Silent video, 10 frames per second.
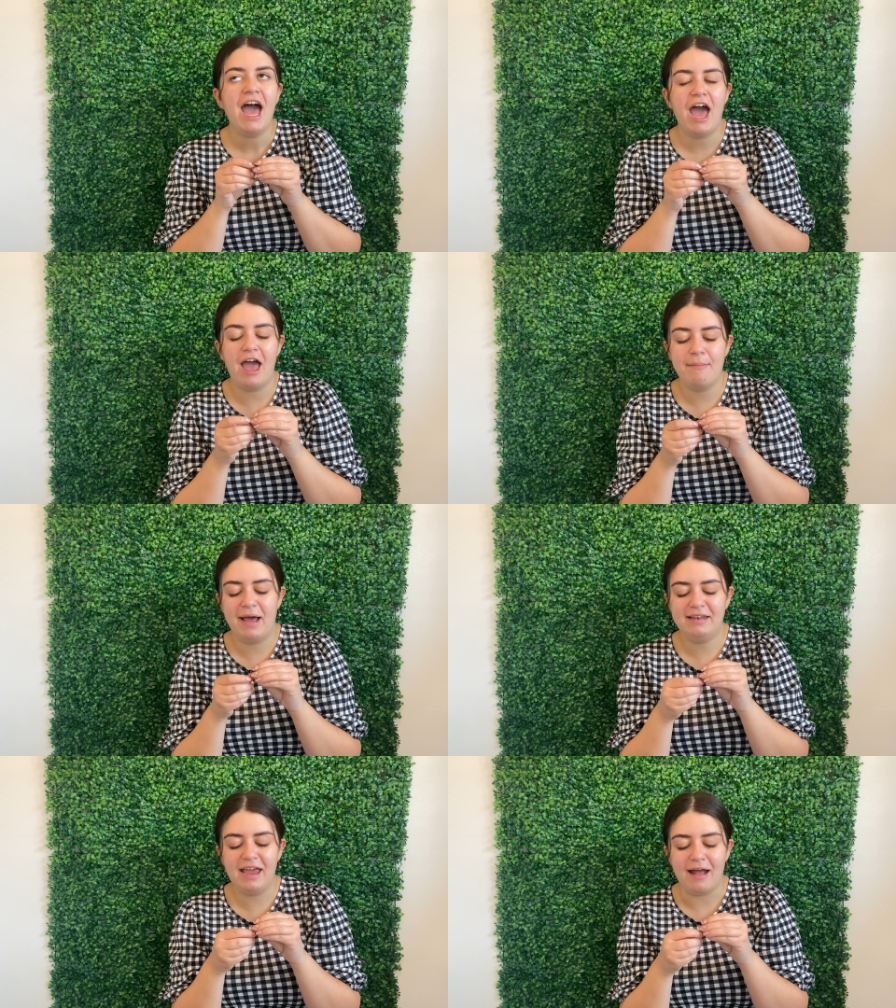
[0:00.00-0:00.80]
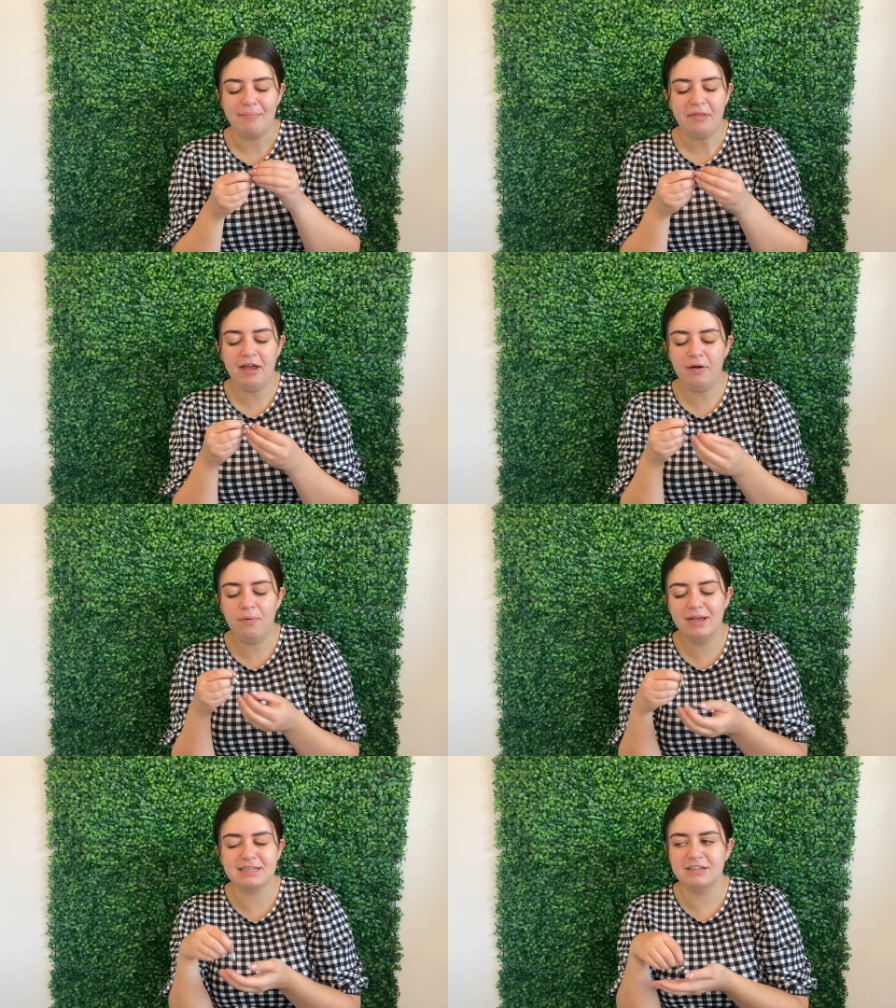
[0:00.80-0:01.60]
um, and yeah I
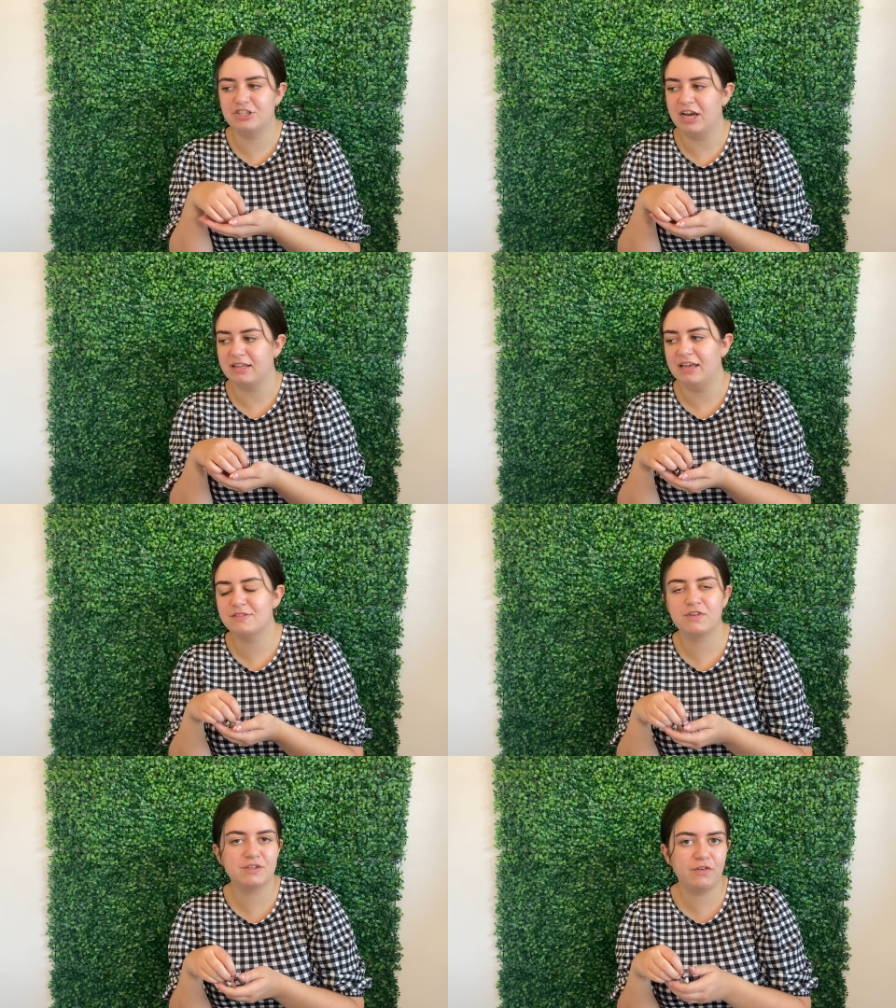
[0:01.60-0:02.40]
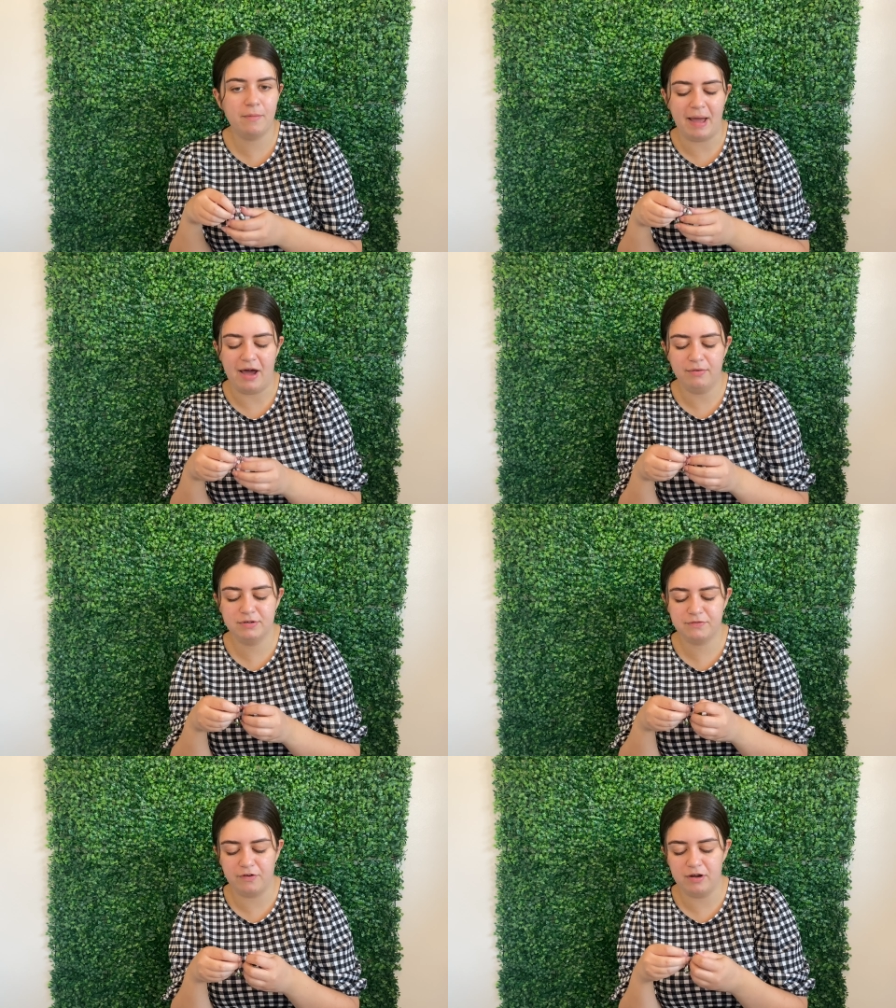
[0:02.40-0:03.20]
always like to check these because for a
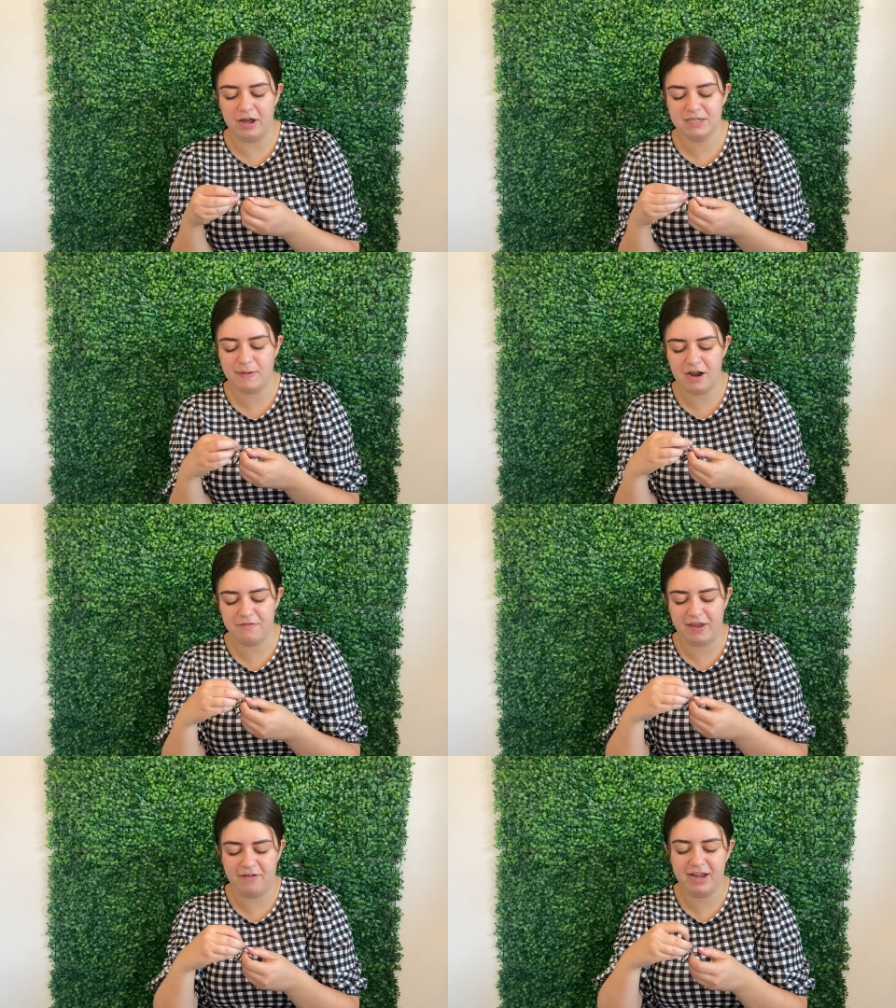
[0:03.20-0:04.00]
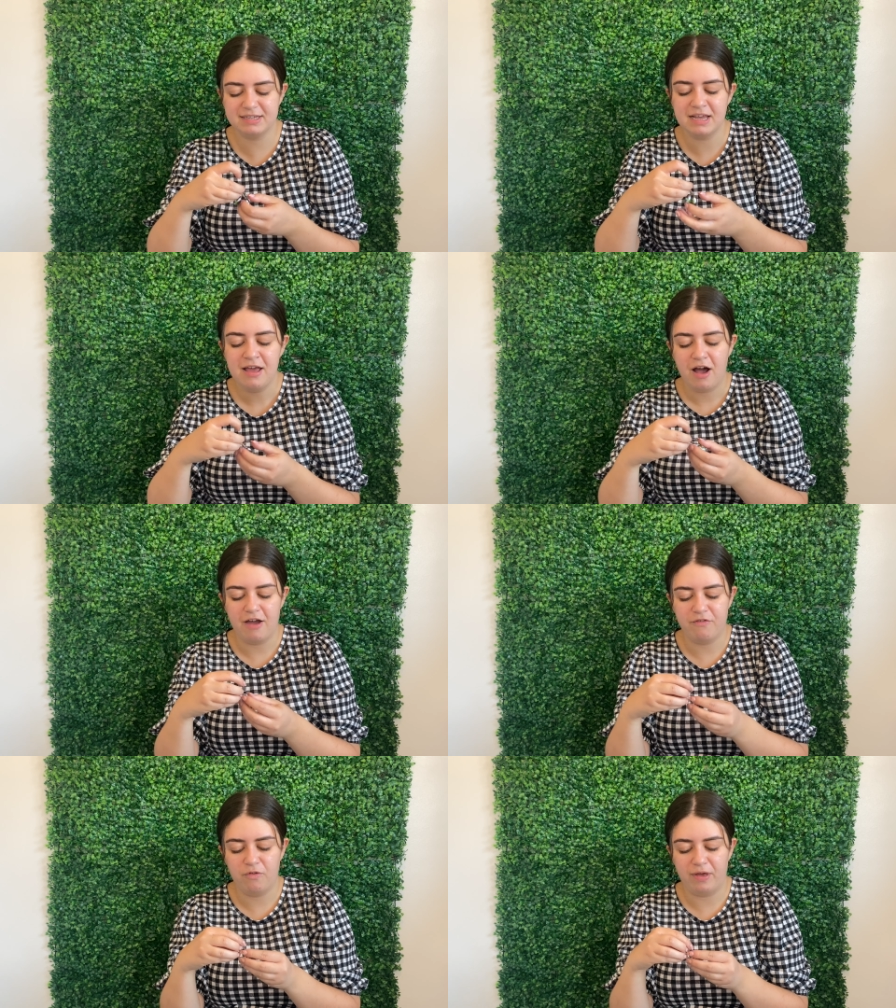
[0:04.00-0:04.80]
pound for a nice pair of earrings
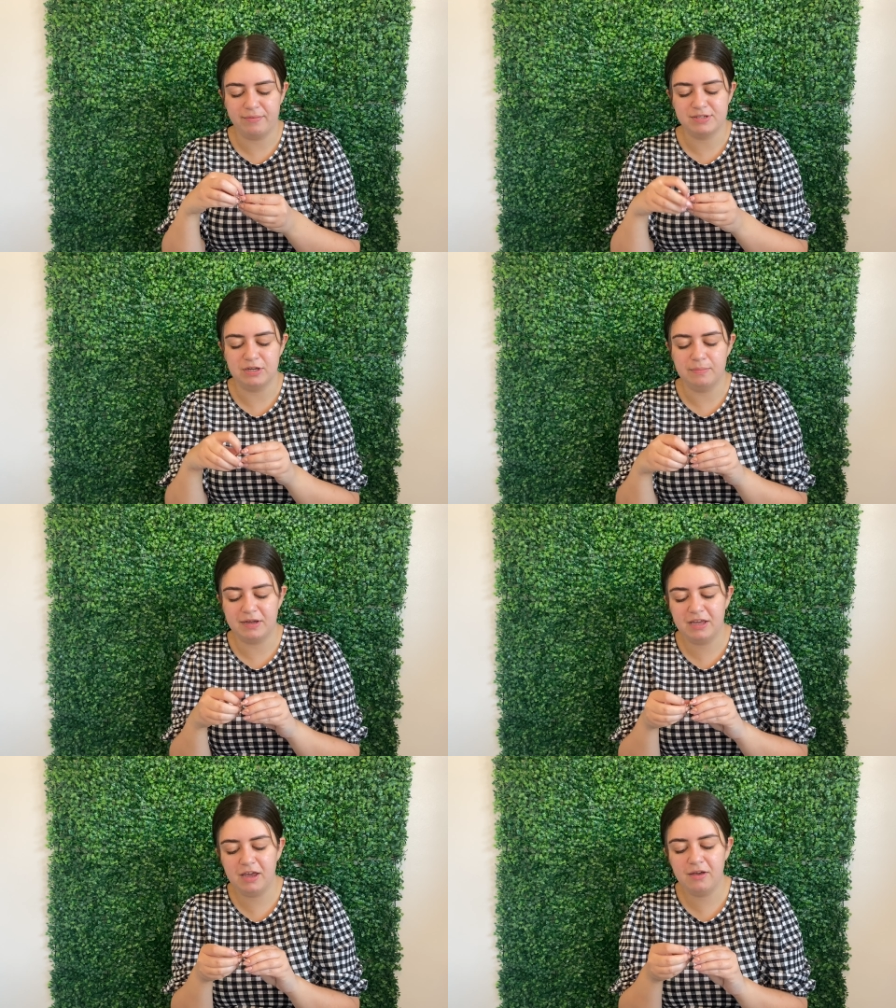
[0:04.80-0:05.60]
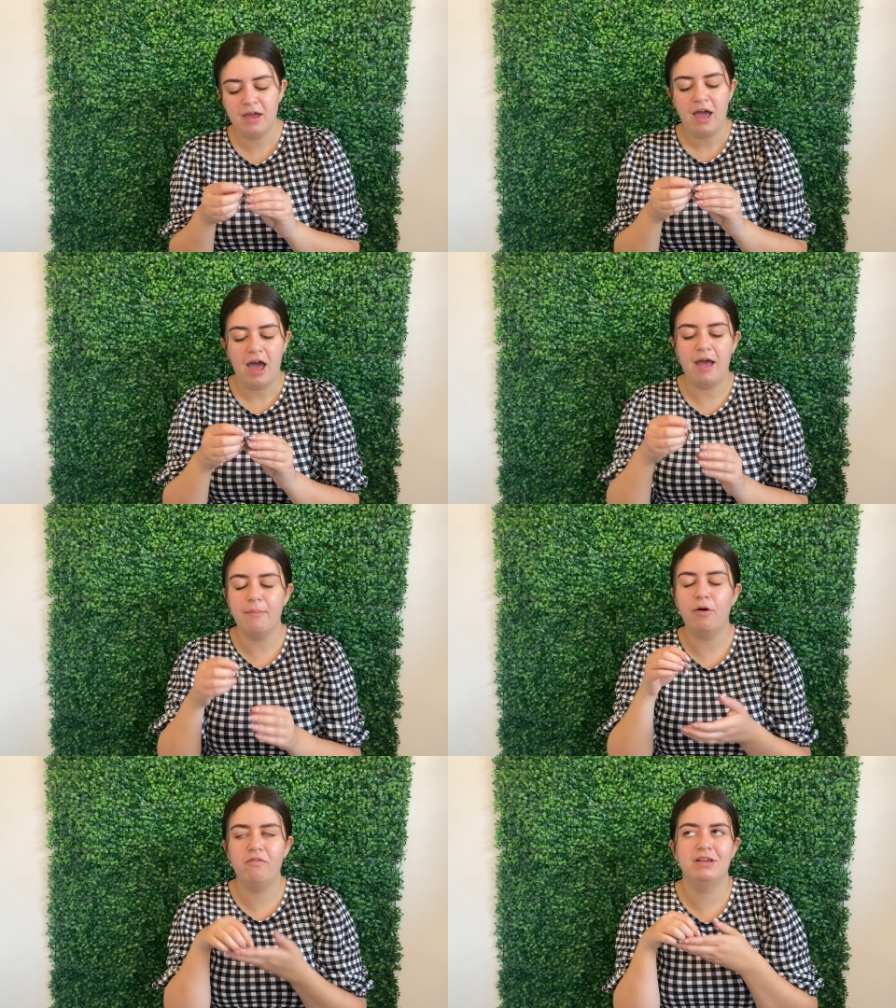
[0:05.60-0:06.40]
I thought that was super cute um,
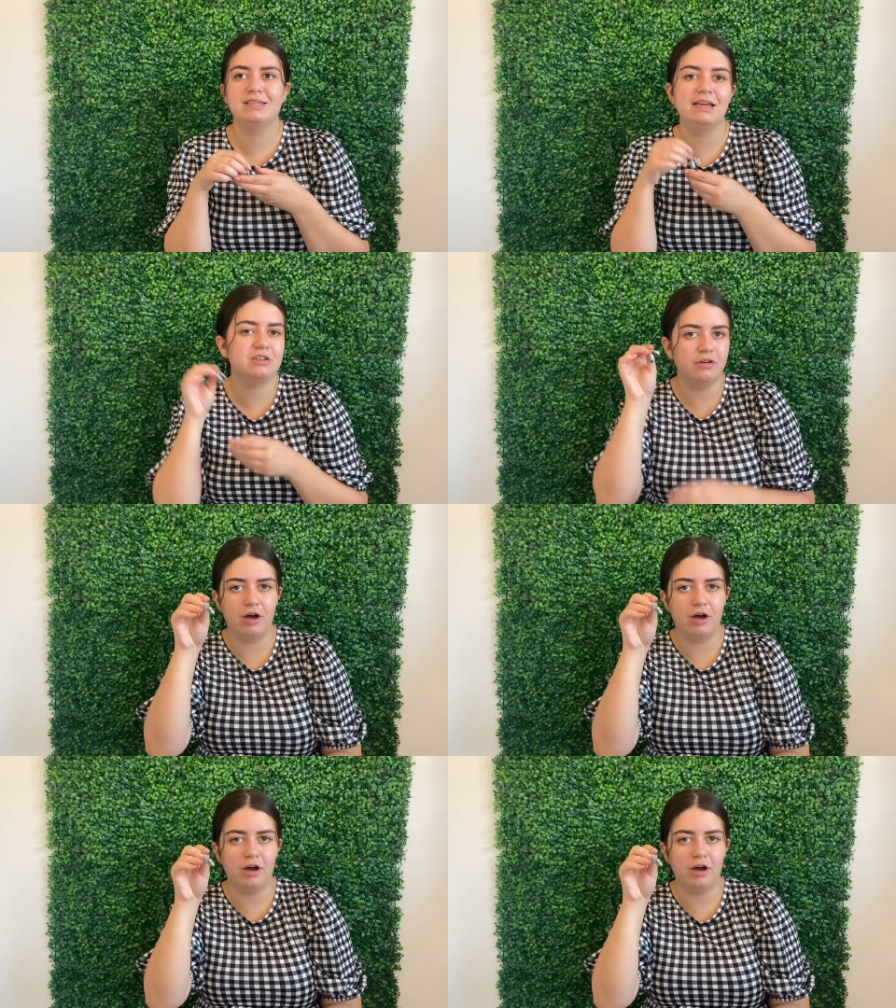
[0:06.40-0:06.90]
obviously don't